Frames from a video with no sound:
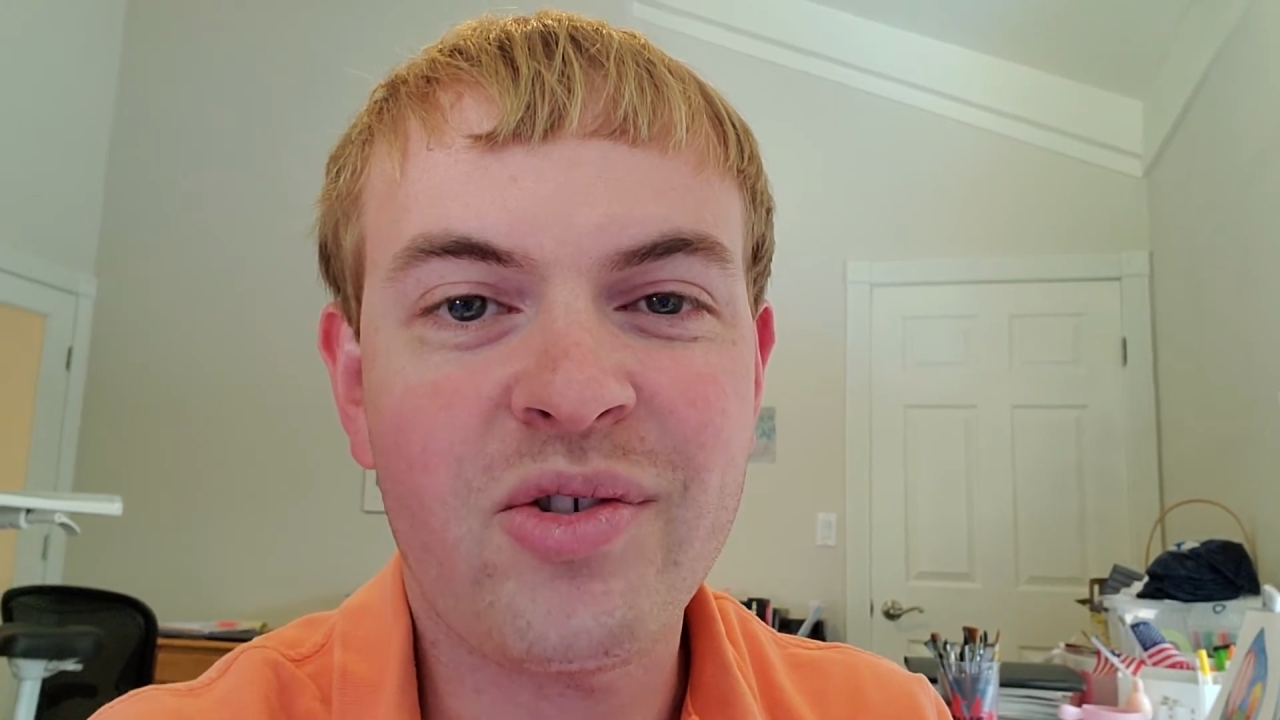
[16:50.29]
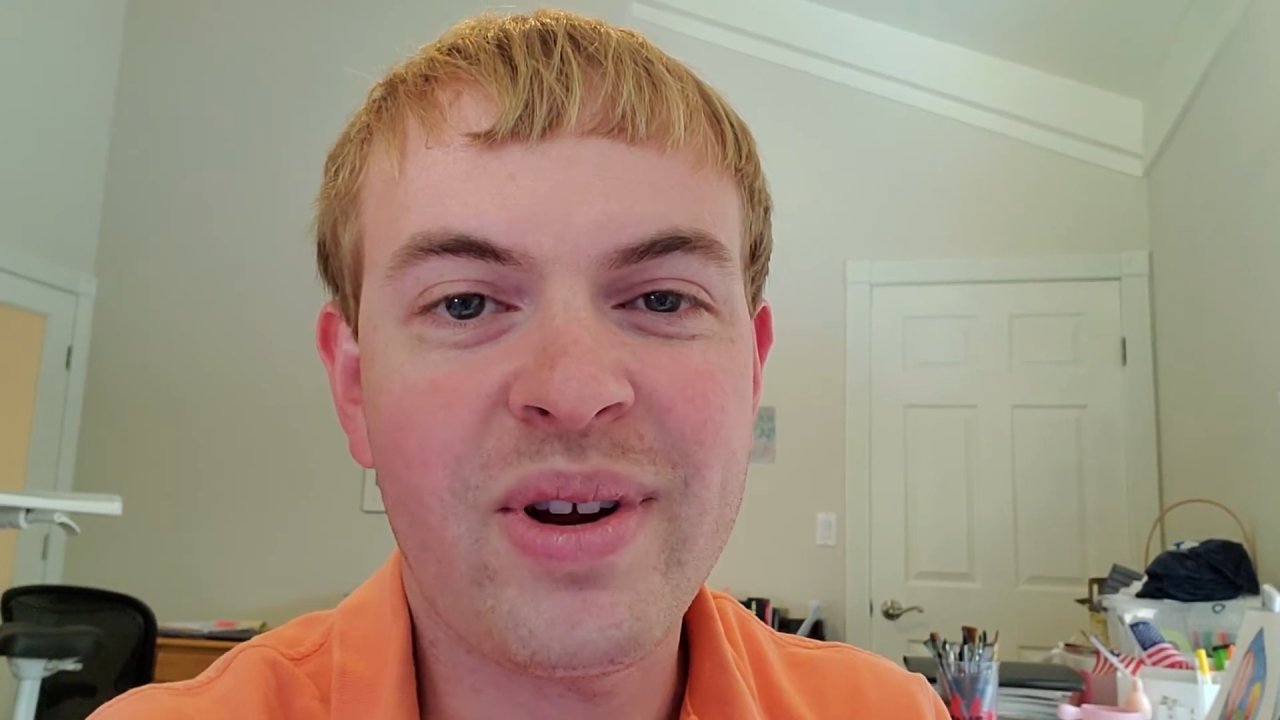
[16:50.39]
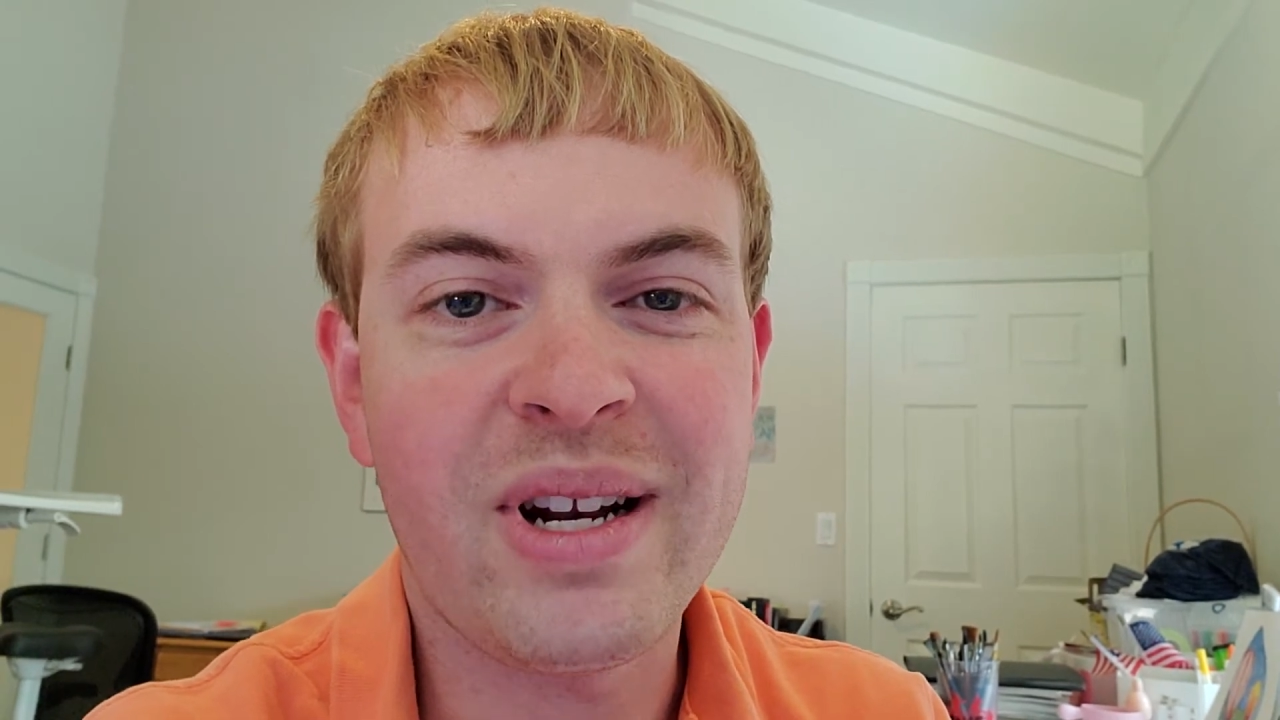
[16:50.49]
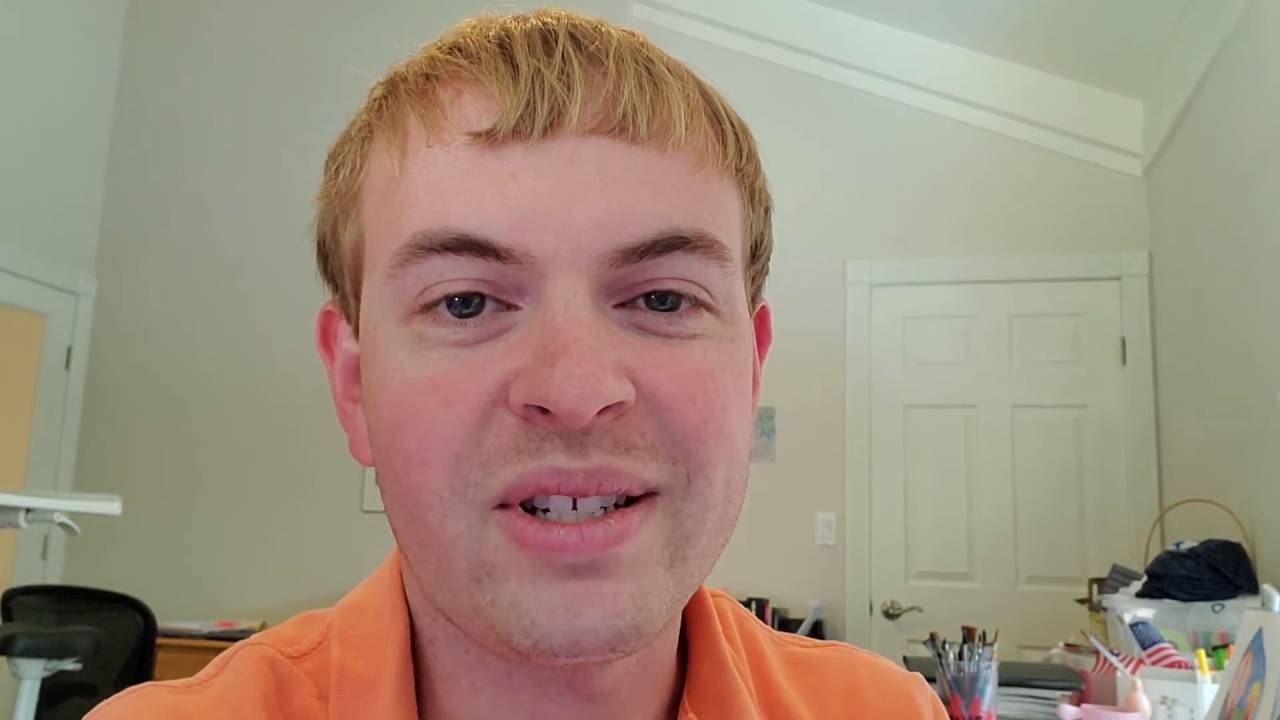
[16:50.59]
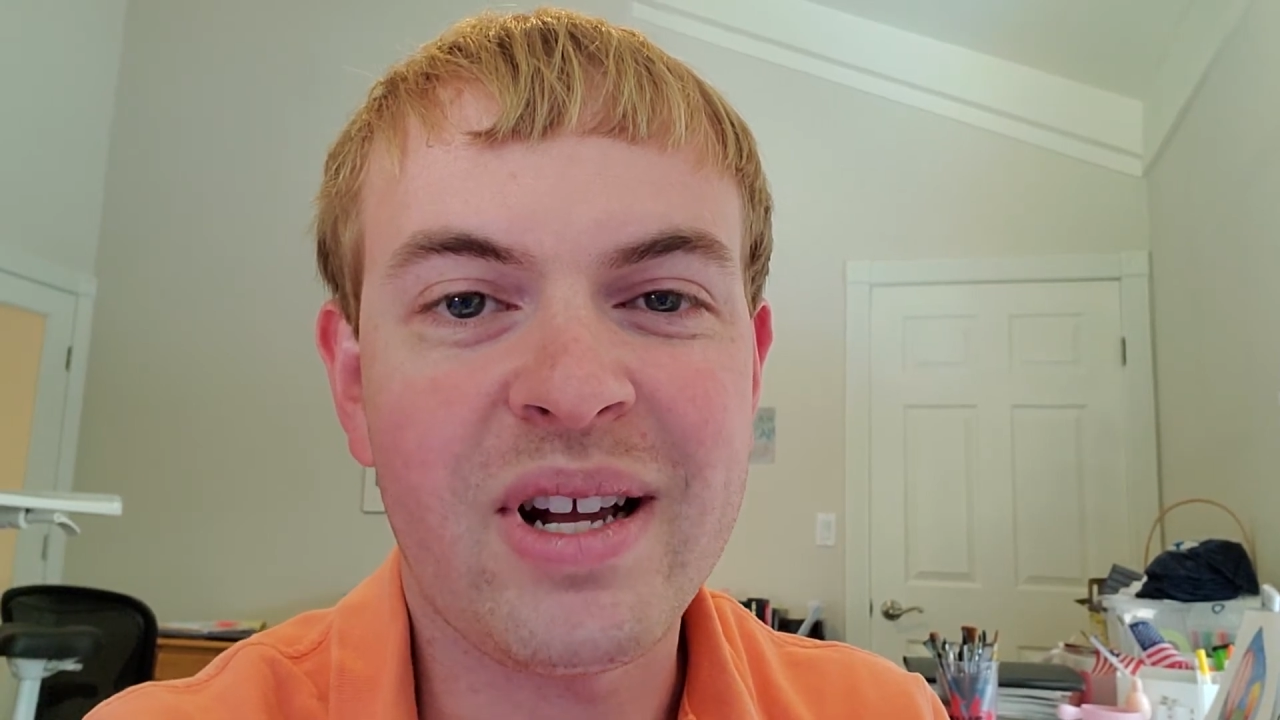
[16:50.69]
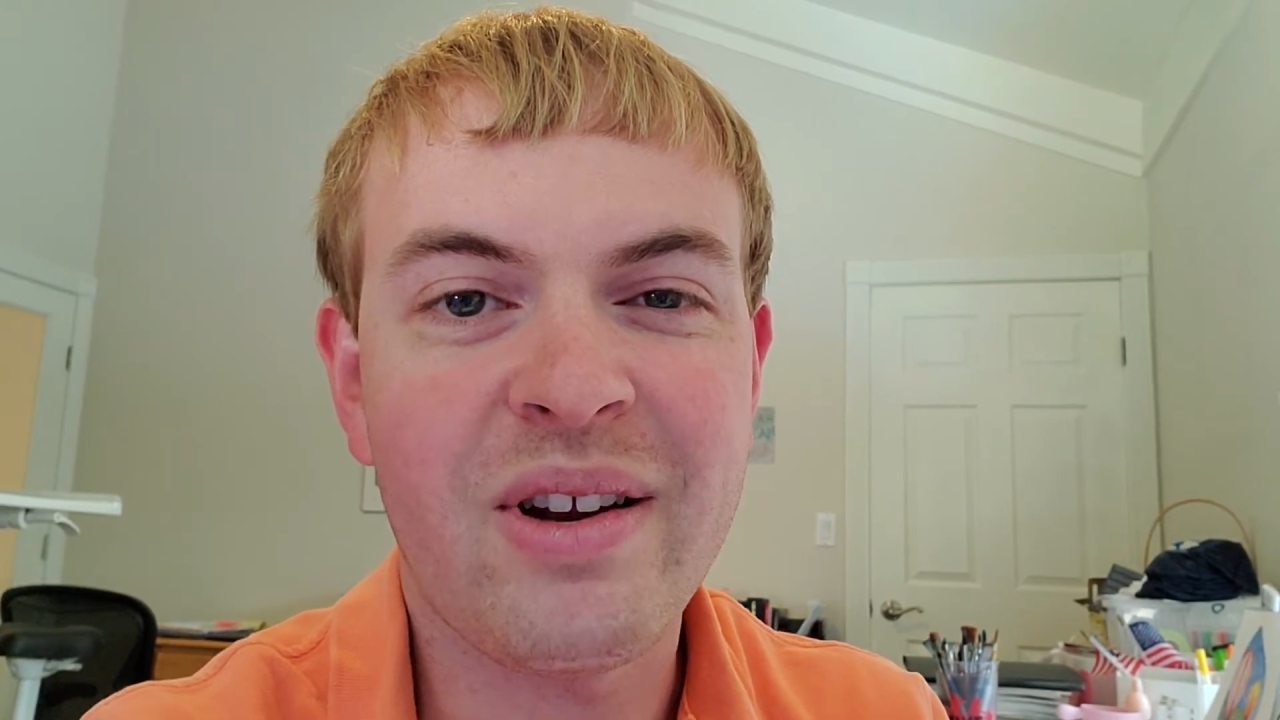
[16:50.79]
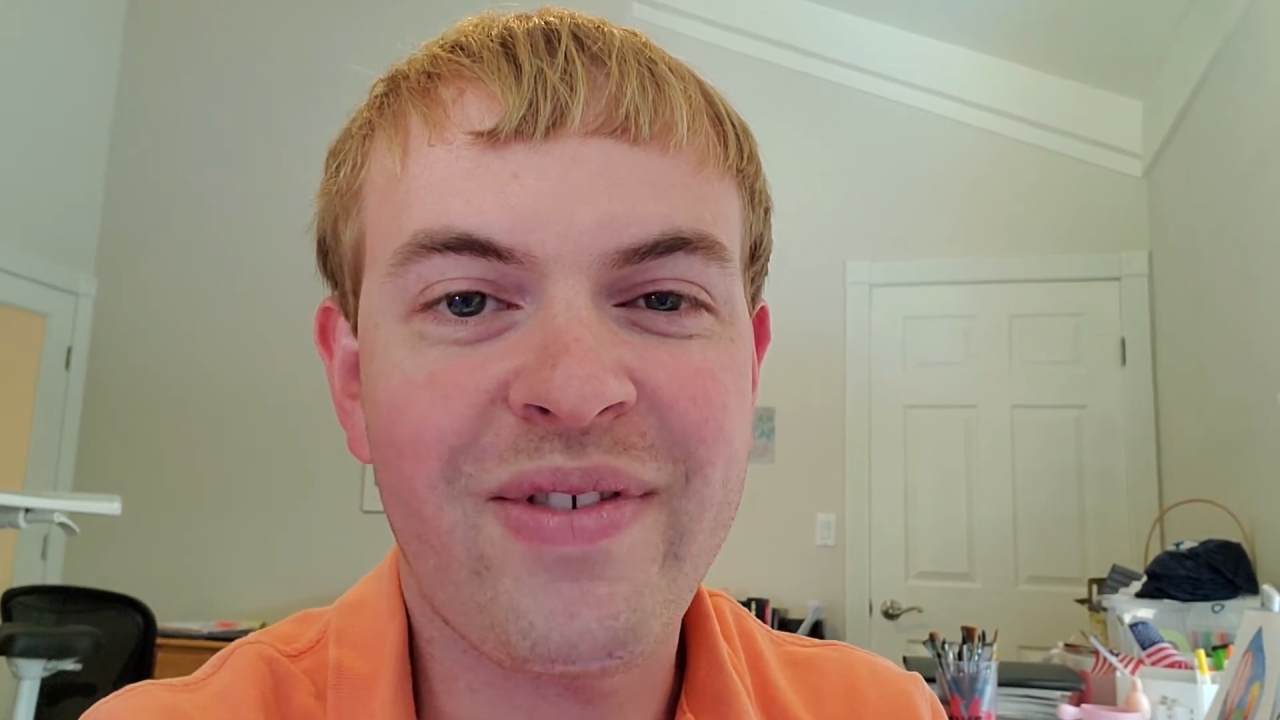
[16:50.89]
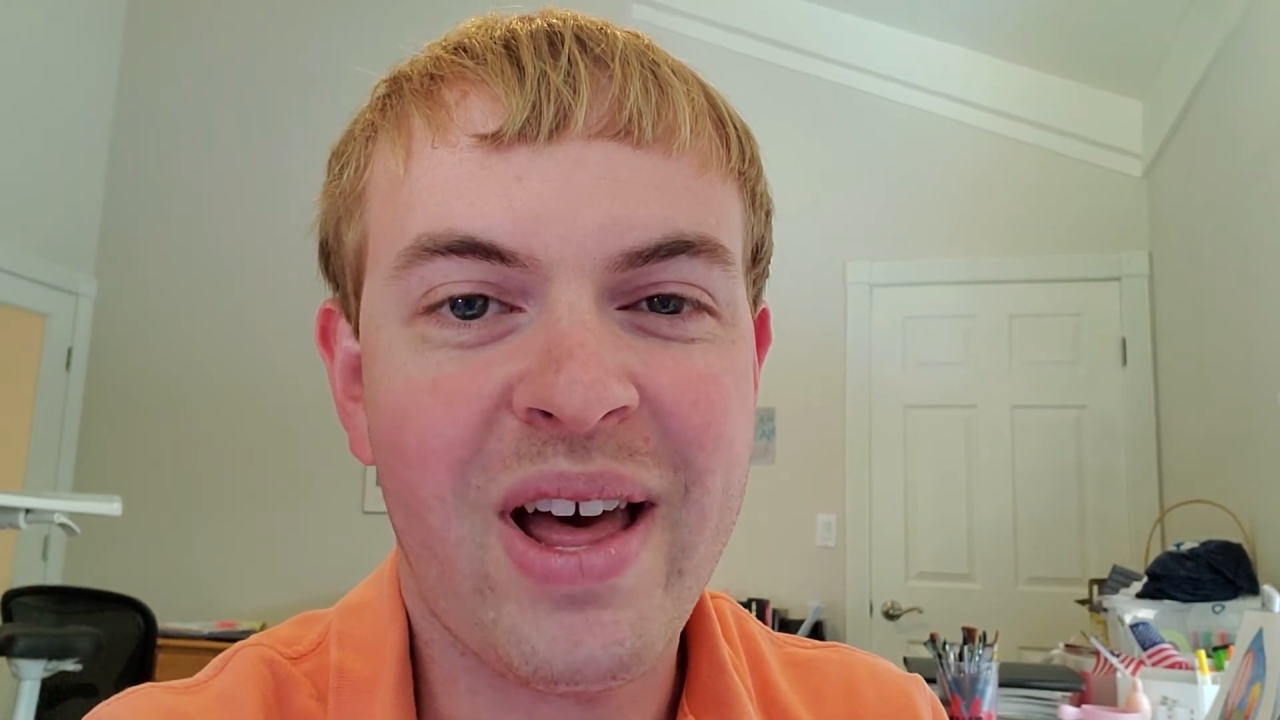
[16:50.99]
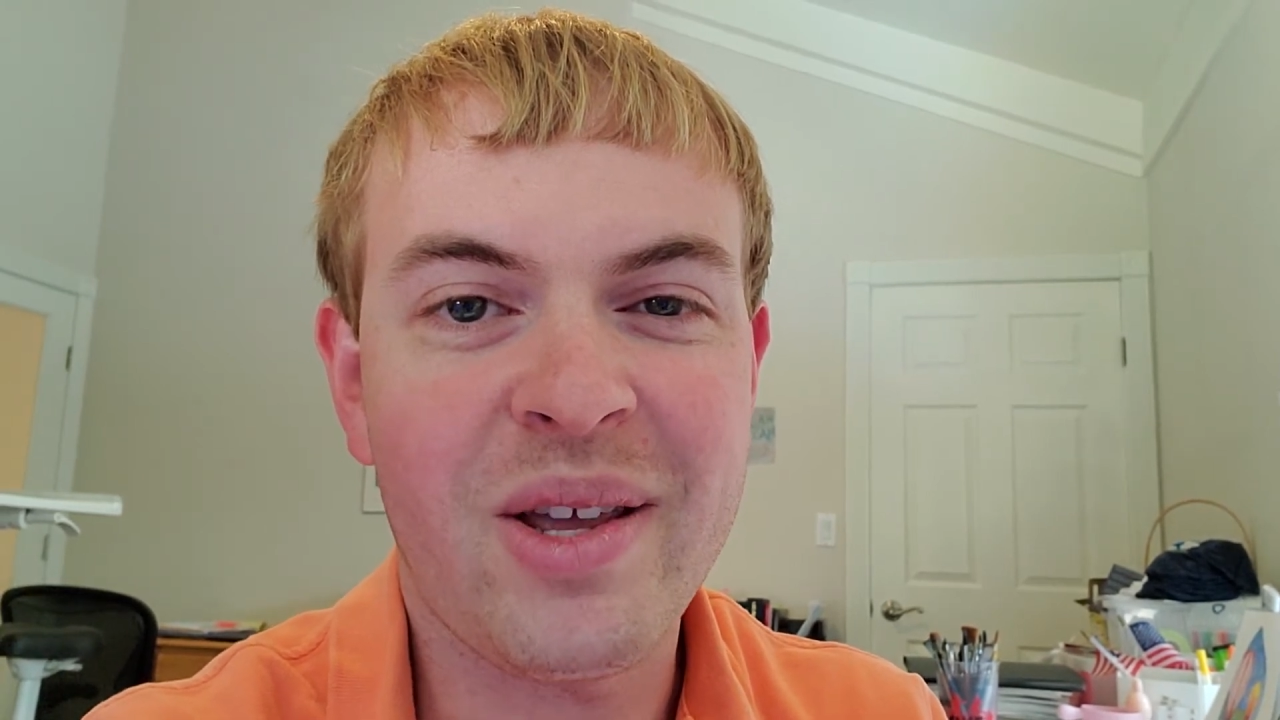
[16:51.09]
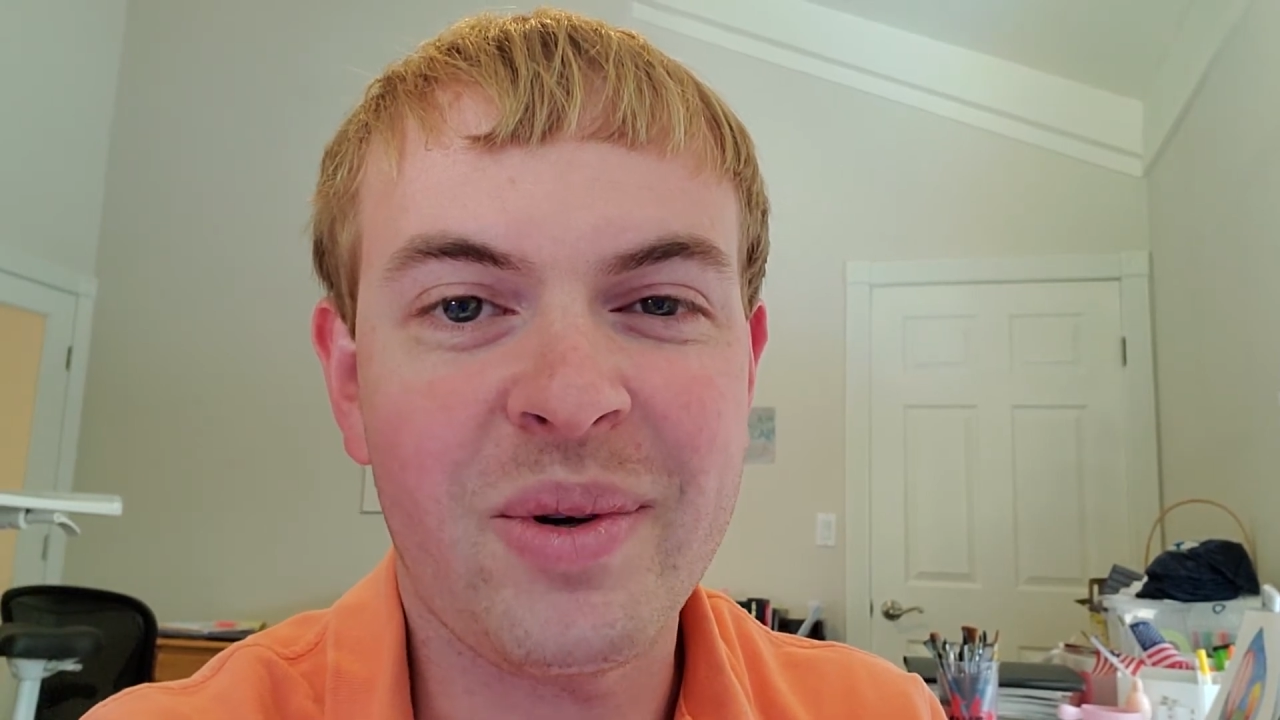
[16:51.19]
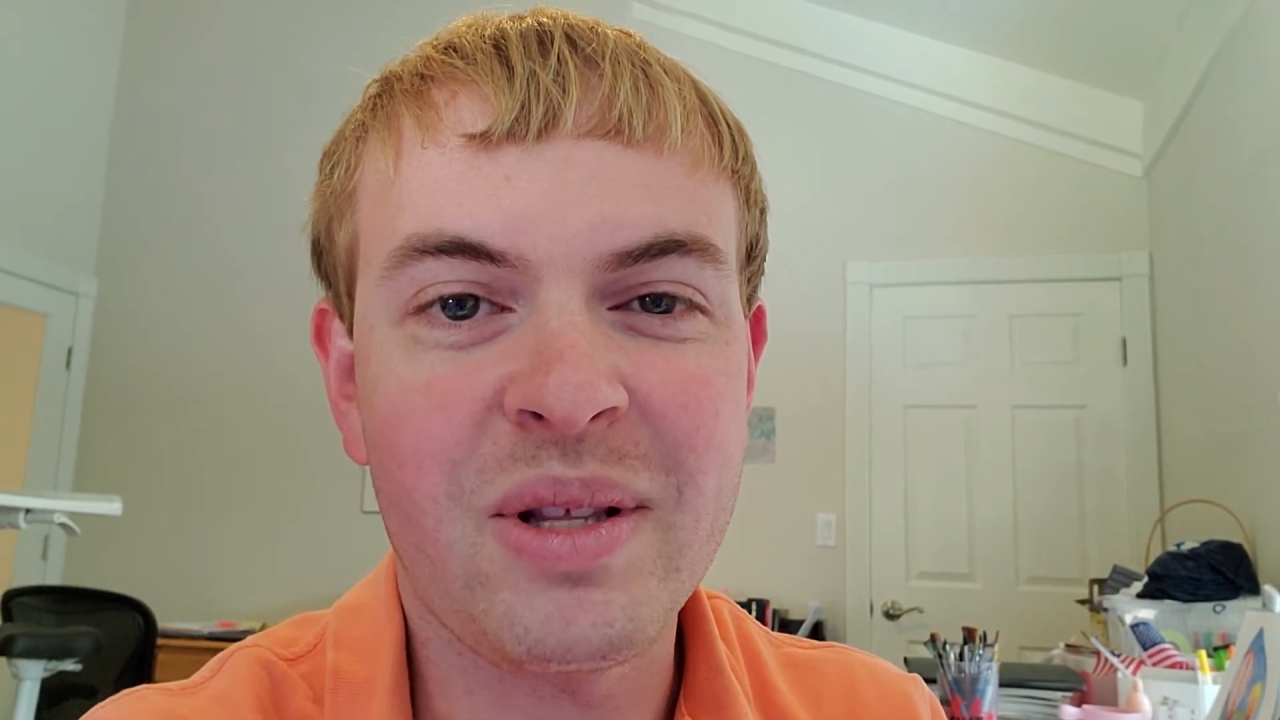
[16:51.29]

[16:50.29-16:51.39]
create a ton of value